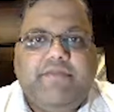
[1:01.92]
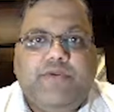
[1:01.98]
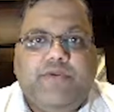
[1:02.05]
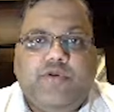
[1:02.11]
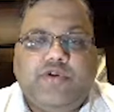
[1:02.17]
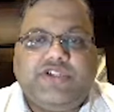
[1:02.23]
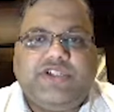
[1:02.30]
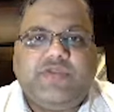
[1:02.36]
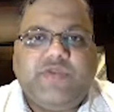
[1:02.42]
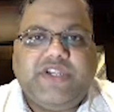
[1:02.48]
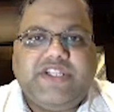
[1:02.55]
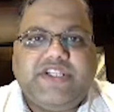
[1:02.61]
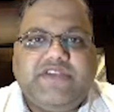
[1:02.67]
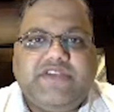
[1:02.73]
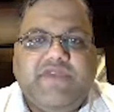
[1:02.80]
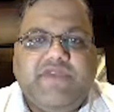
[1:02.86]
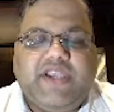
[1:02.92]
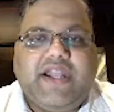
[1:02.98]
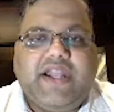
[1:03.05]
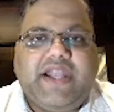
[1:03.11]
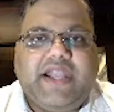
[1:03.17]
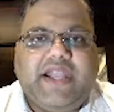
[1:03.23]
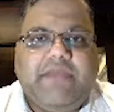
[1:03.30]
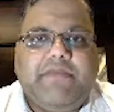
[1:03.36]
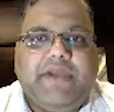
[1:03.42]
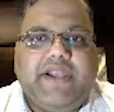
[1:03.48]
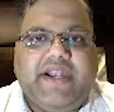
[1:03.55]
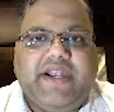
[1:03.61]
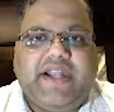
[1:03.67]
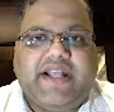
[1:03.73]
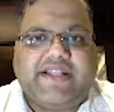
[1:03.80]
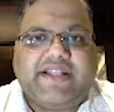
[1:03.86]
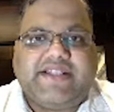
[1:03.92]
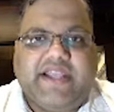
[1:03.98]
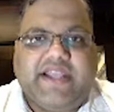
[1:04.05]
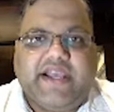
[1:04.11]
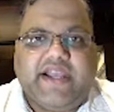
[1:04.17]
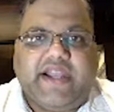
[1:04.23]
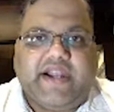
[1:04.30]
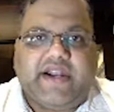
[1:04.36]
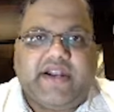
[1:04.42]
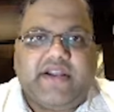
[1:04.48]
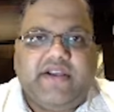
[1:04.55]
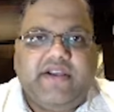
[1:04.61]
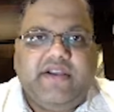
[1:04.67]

post which we can label it as neglect,